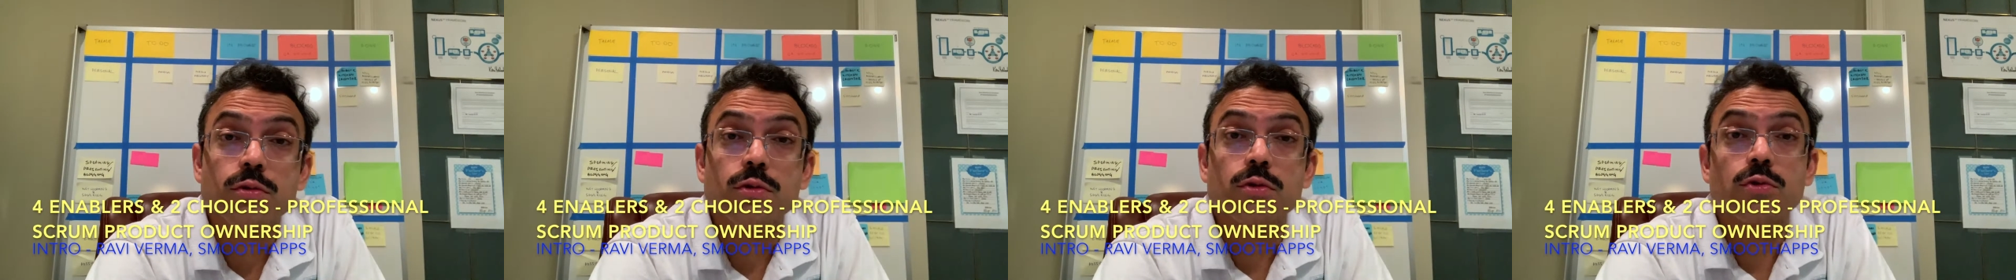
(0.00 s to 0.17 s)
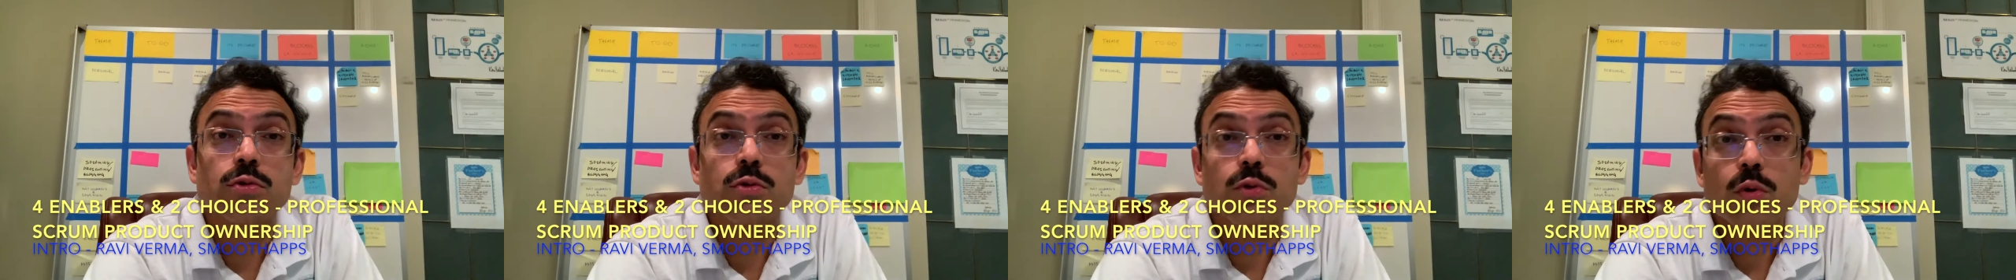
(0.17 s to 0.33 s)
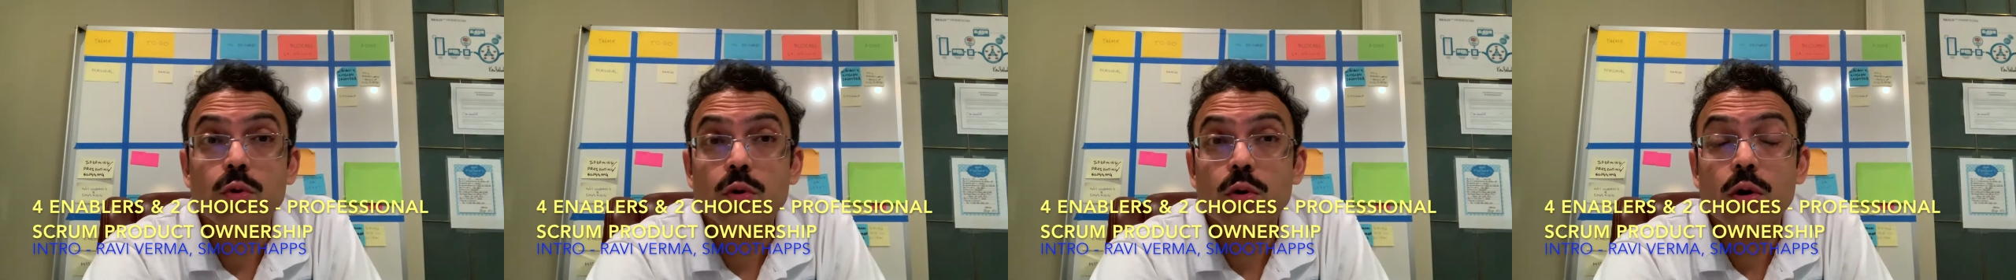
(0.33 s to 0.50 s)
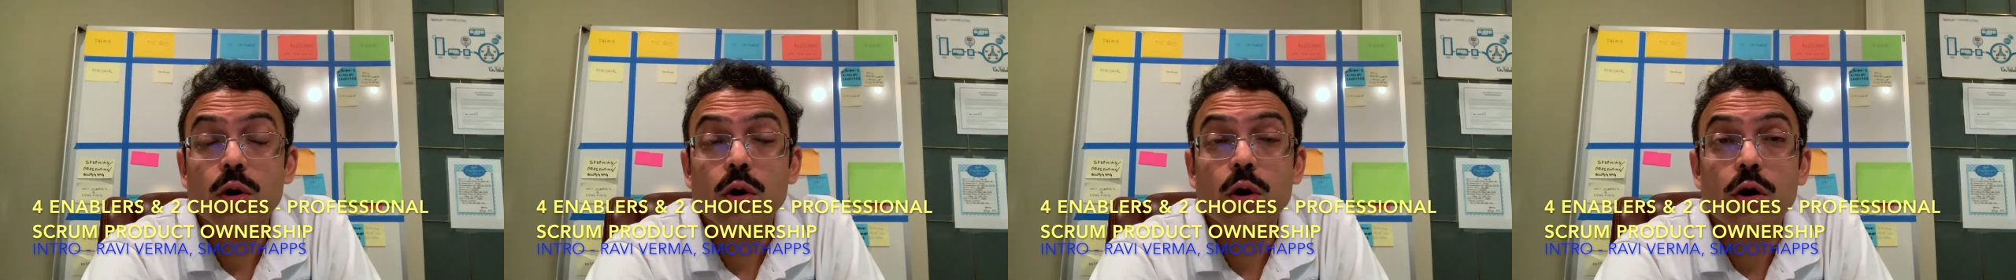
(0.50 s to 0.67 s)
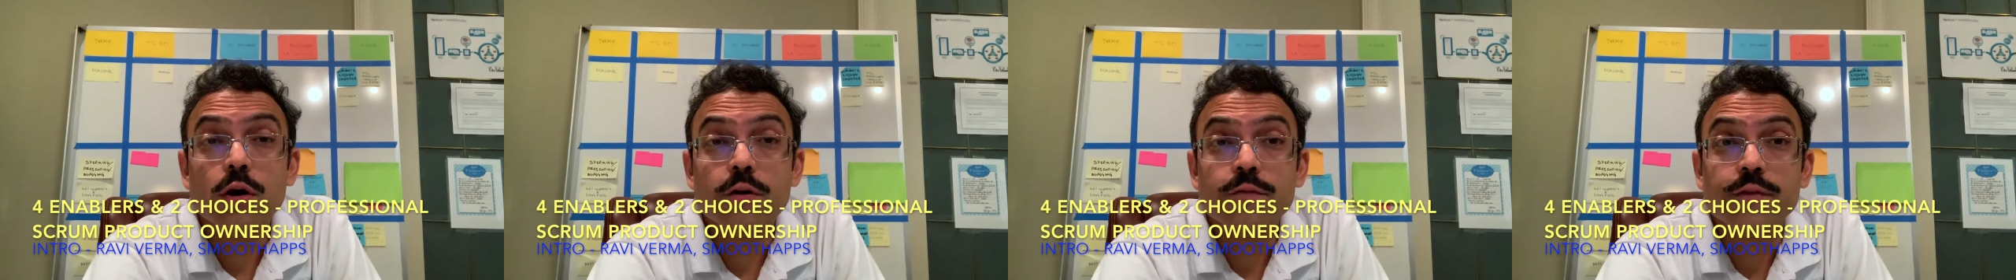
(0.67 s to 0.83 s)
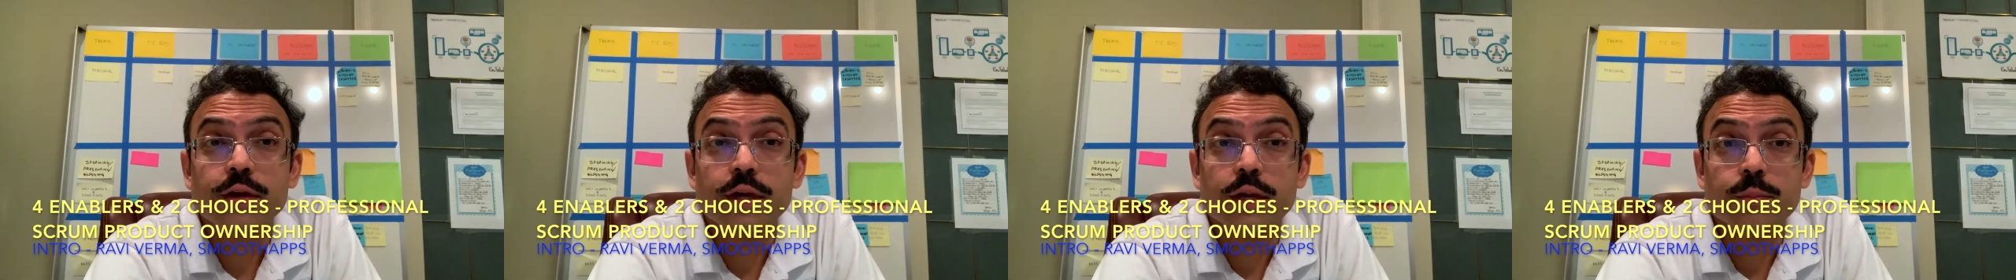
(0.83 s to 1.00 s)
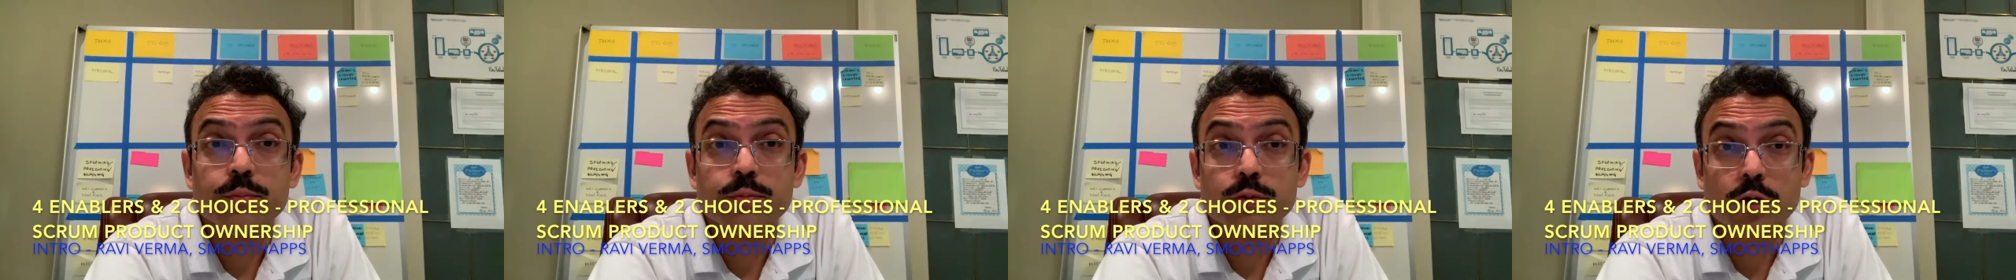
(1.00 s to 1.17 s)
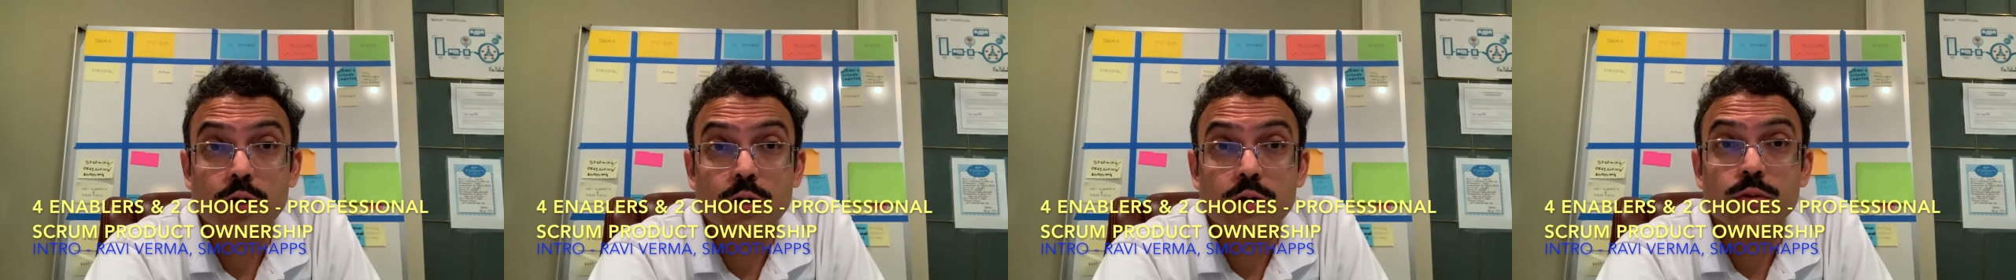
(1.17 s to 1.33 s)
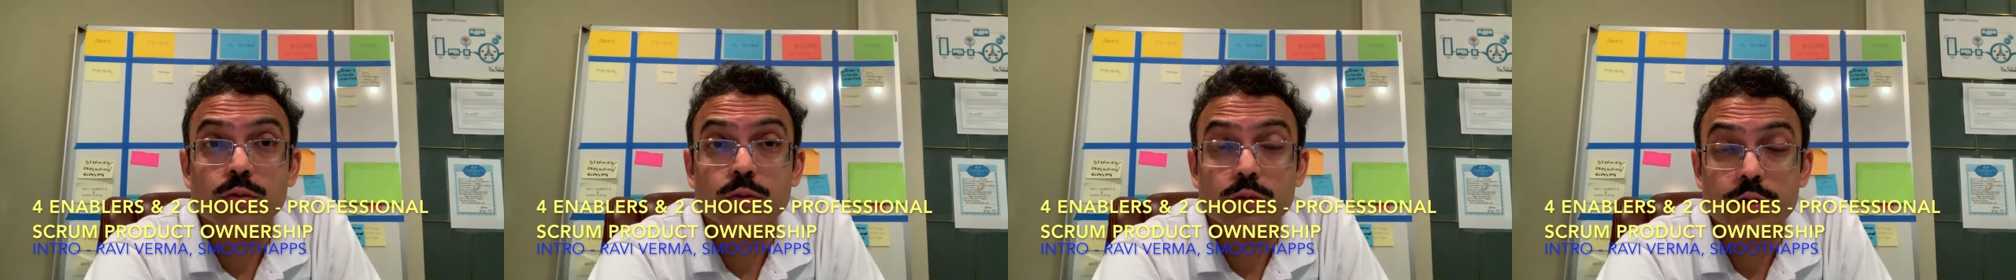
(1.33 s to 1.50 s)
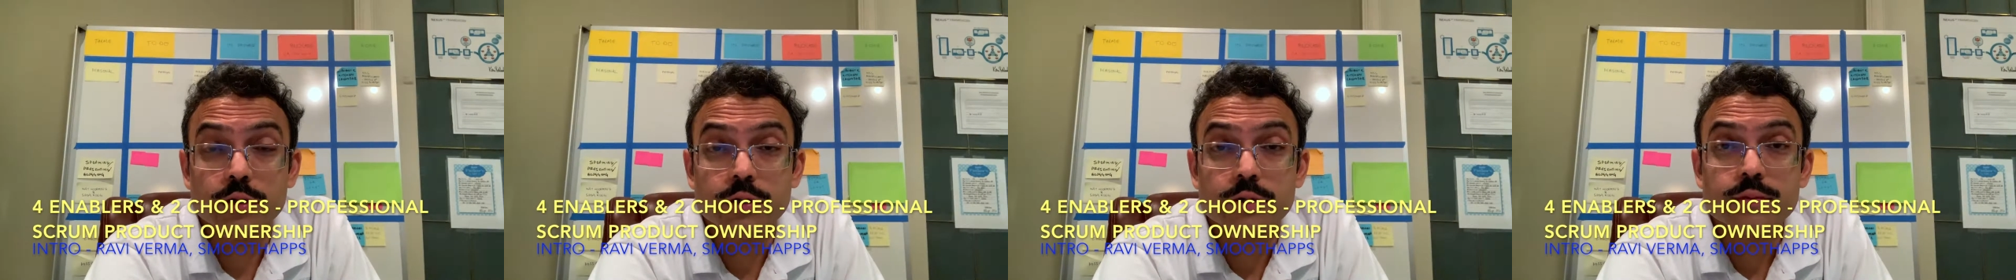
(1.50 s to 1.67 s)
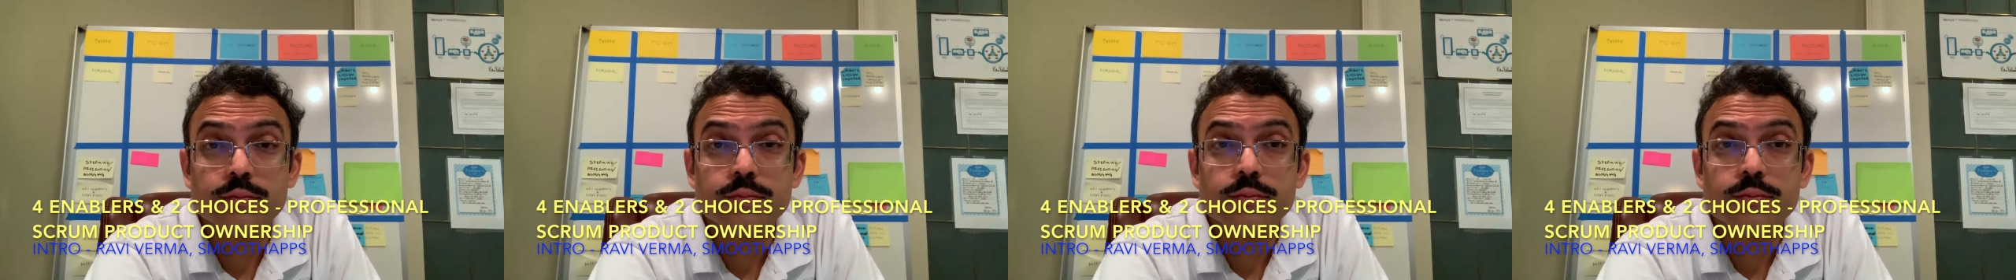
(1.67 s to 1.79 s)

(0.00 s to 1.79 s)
role of a product owner.